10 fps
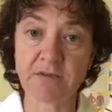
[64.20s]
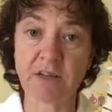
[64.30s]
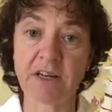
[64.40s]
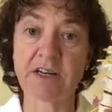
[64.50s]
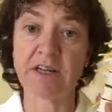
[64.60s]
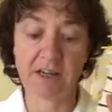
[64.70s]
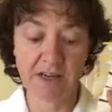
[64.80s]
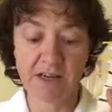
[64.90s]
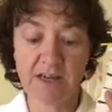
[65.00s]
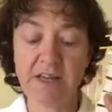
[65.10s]
if you like,
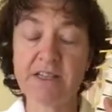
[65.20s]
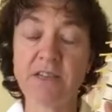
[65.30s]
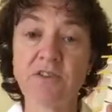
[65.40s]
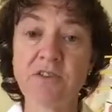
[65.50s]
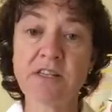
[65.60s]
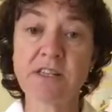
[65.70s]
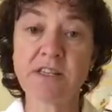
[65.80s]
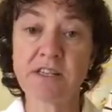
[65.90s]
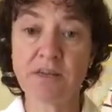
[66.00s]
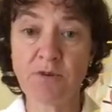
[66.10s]
is that the
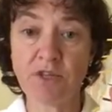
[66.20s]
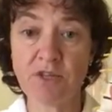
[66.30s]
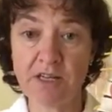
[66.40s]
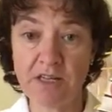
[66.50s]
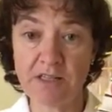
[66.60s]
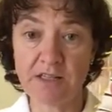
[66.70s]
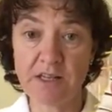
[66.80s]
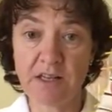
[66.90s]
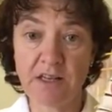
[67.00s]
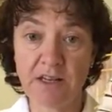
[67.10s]
discs, which are these
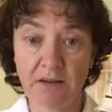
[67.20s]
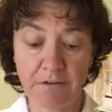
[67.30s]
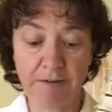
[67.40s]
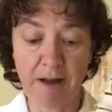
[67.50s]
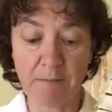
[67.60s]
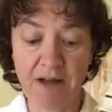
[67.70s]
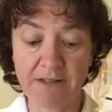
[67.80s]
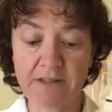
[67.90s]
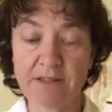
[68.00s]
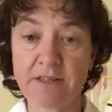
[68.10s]
little fat
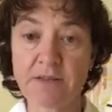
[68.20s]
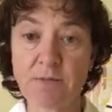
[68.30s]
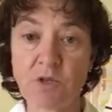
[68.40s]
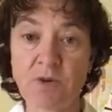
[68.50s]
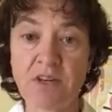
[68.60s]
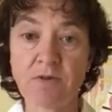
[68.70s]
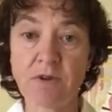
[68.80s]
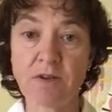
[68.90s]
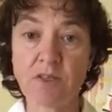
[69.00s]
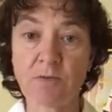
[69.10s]
pads between the
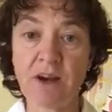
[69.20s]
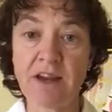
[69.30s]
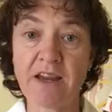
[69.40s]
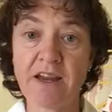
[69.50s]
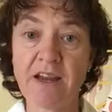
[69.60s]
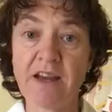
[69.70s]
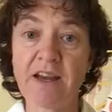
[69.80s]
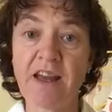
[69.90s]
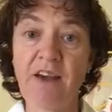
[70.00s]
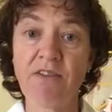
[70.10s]
vertebrae,
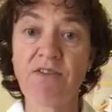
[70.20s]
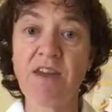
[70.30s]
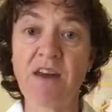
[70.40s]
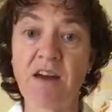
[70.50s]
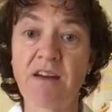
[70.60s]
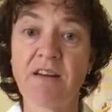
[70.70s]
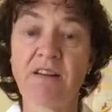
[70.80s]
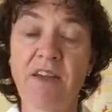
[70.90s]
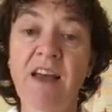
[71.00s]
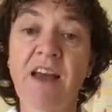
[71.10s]
get thinner,
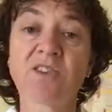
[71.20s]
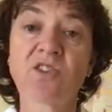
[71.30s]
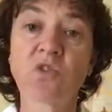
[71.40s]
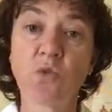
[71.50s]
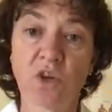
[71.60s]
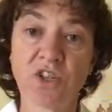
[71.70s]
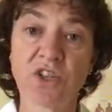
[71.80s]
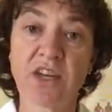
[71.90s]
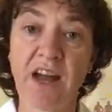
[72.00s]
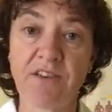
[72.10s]
they get
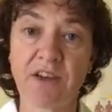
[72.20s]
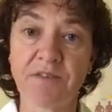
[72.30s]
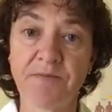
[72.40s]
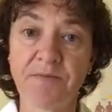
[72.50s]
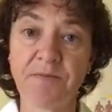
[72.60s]
squashed together,